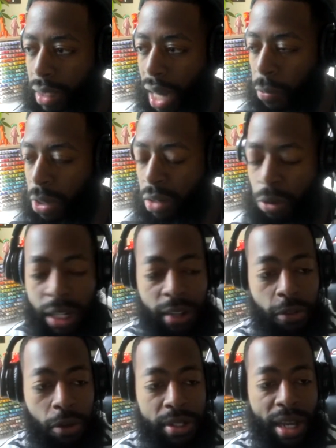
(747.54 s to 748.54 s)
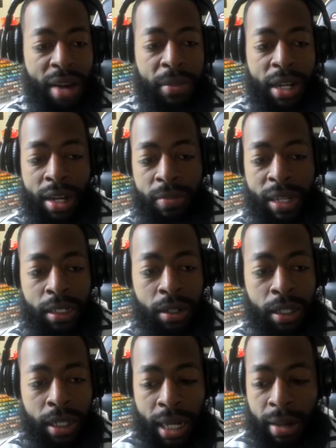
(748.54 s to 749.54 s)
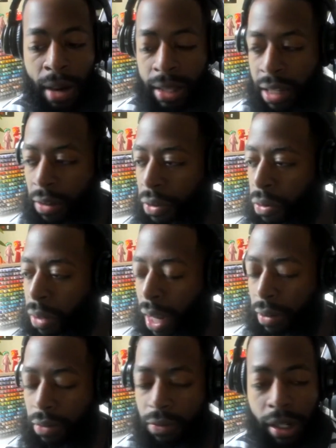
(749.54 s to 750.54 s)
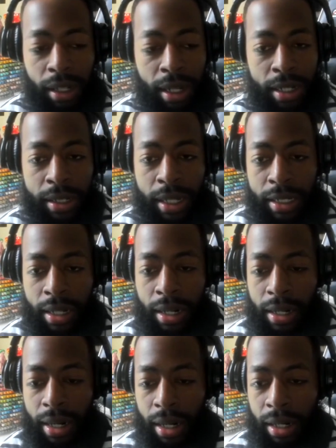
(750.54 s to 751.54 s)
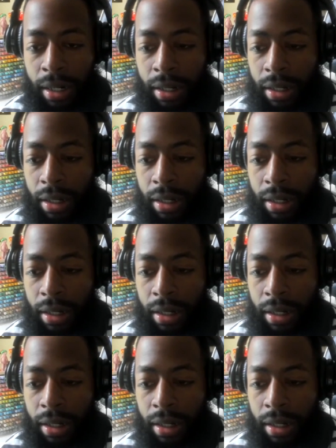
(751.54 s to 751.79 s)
I wasn't working full time in animation or anything. I did a few like freelance gigs here and there